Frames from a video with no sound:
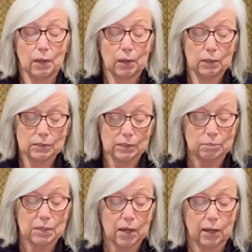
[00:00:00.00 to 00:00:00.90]

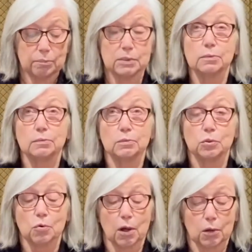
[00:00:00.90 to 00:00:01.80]
Sometimes
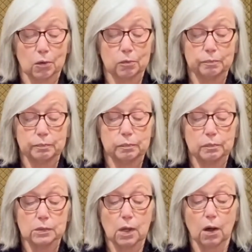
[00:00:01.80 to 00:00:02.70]
struggle
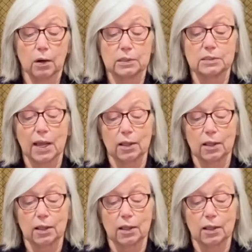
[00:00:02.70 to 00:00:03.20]
are exactly